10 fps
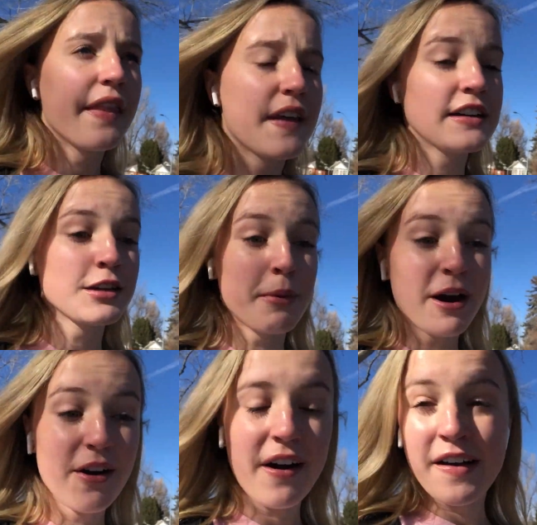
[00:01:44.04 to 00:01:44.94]
and then
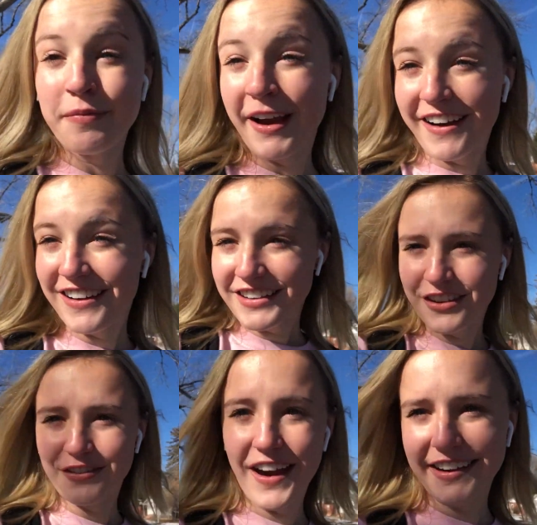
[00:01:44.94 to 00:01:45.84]
tomorrow I have my
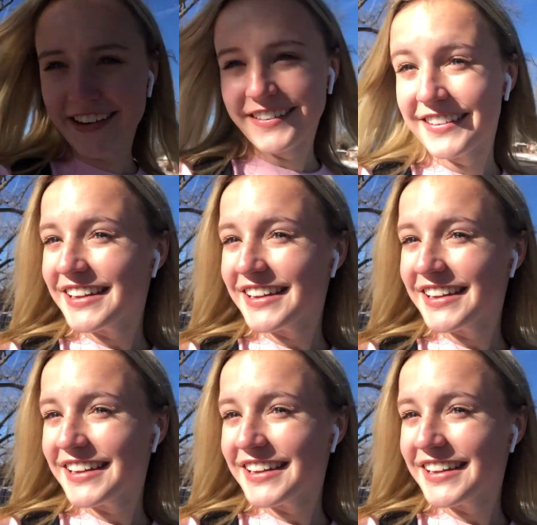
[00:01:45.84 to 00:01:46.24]
hardest final,